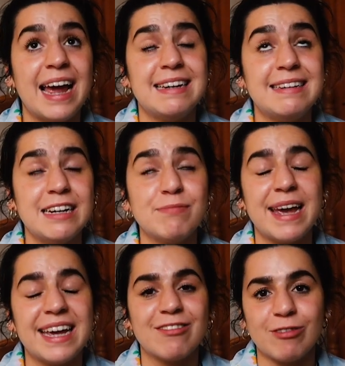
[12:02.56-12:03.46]
it did
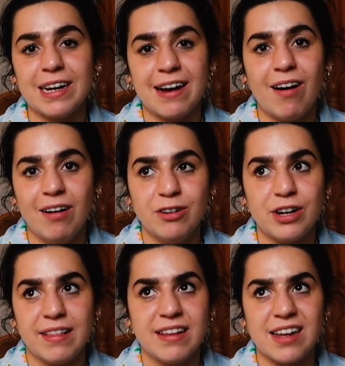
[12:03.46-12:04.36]
make it really hard.
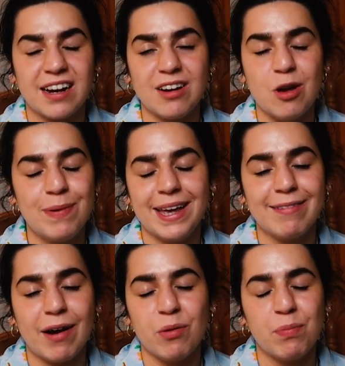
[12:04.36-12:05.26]
And there's like no
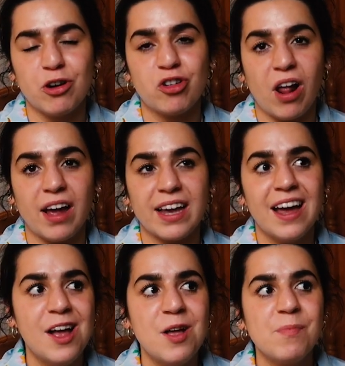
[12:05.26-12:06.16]
beating around the bush. Like
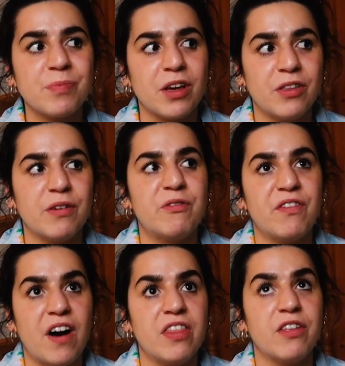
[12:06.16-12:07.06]

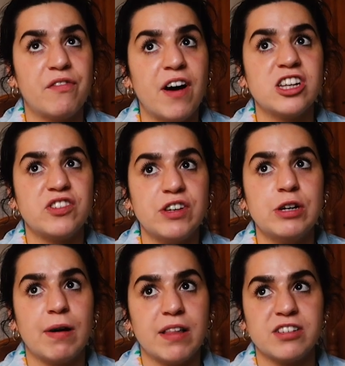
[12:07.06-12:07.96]
the first
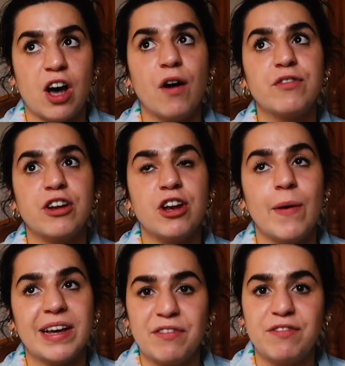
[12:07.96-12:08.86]
few months after
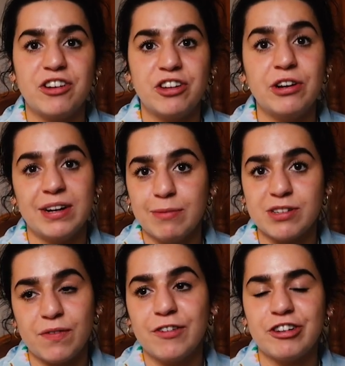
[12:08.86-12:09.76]
knowing if uni
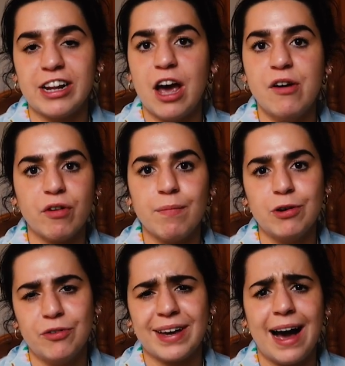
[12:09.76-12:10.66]
was officially over and
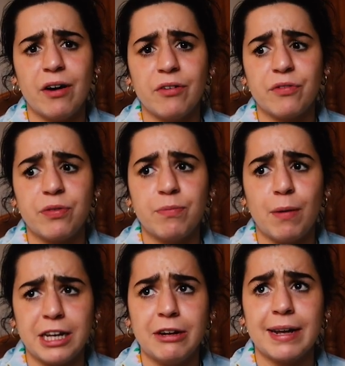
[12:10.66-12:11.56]
moving out of
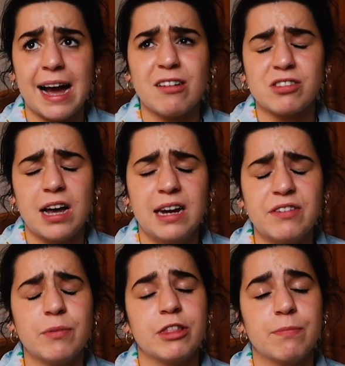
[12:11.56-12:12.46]
my uni house that I
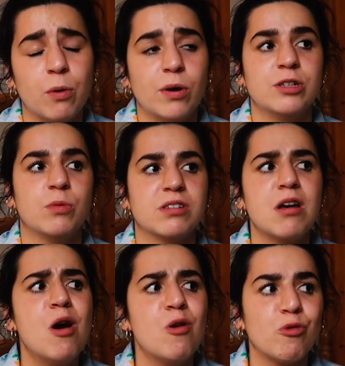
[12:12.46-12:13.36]
lived in with the boys was
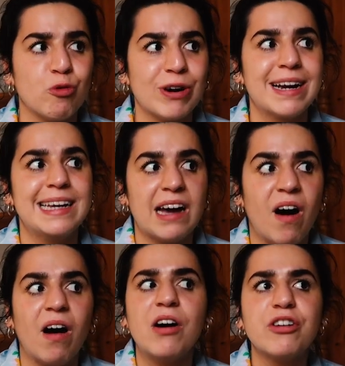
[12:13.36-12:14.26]
really
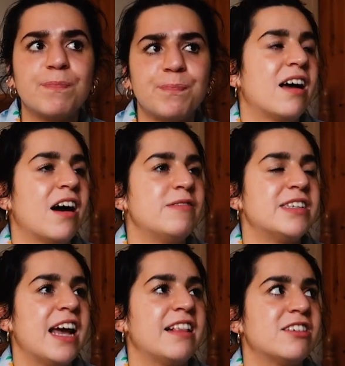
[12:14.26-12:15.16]
hard. I was
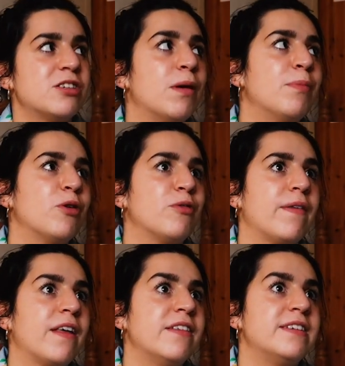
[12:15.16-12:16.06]
saying this to my
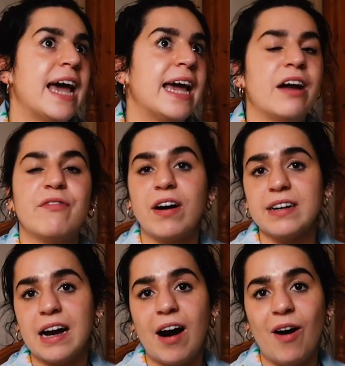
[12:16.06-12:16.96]
boyfriend the other day, I find
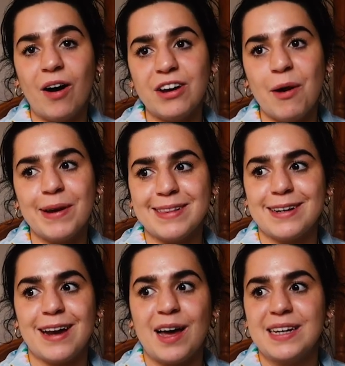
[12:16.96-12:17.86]
it hard knowing
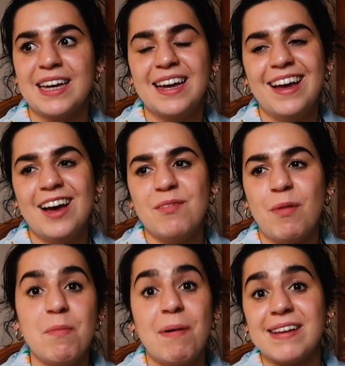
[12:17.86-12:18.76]
that like
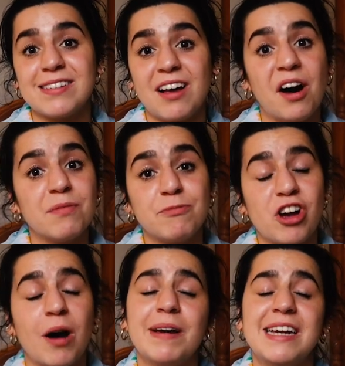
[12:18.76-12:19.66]
my best girl
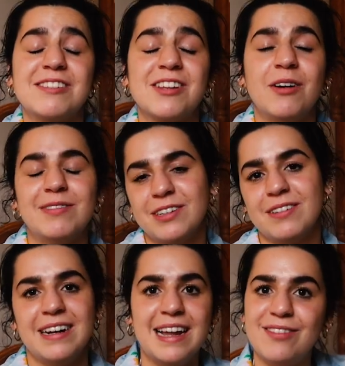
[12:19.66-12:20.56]
chummies don't
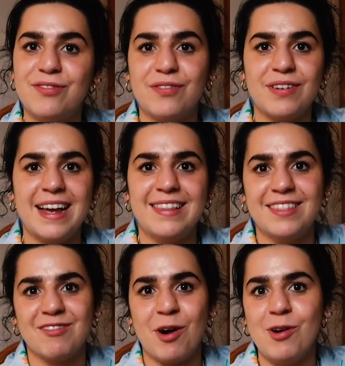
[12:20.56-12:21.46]
live in
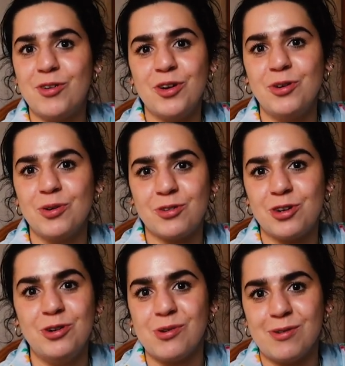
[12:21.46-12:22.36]
the road two
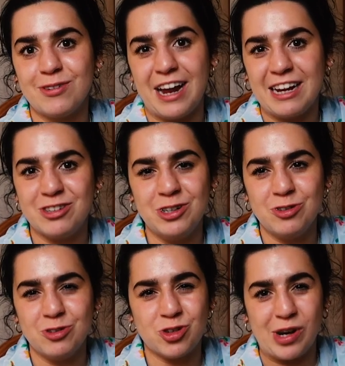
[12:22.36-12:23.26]

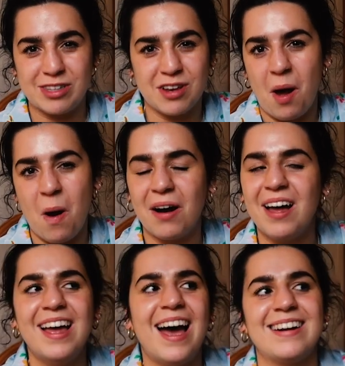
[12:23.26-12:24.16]
streets along,
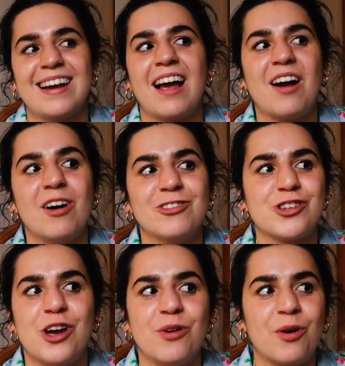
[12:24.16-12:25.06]
and like I can't
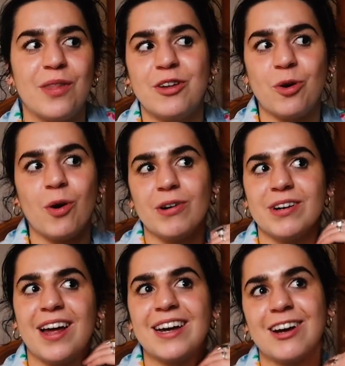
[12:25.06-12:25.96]
just go knock on their door
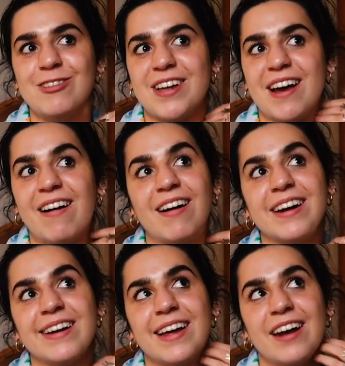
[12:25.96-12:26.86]
and like go say
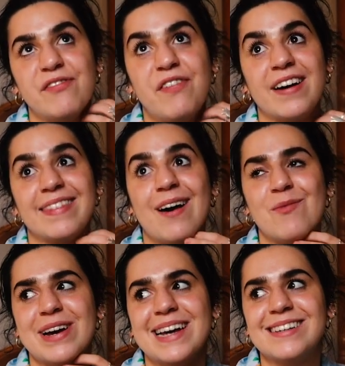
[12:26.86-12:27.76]
hi, and I find
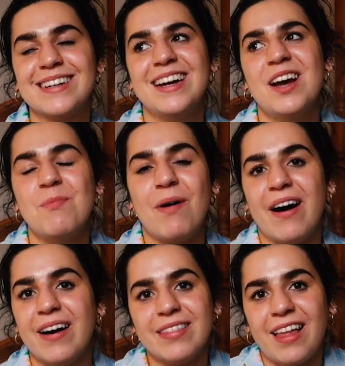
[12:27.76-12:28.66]
that weird.
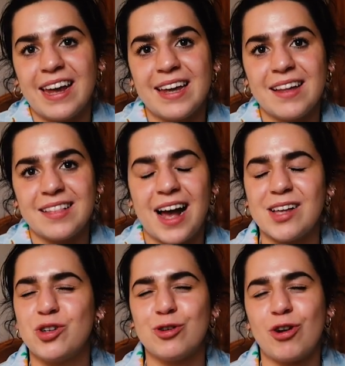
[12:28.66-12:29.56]
But like
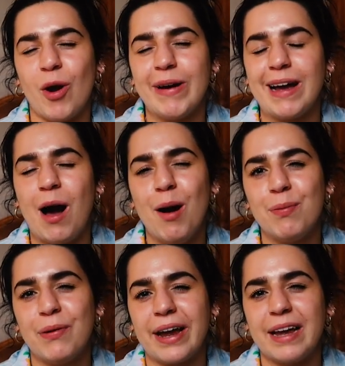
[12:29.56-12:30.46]
that's just growing
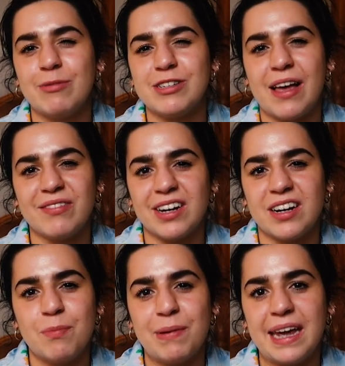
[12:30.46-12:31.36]
up. Like it was never
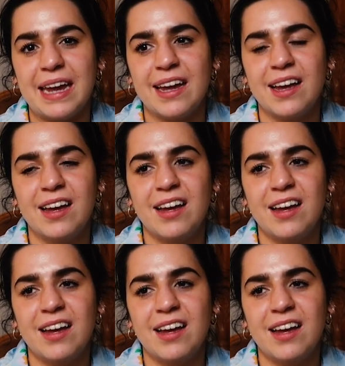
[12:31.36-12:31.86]
gonna be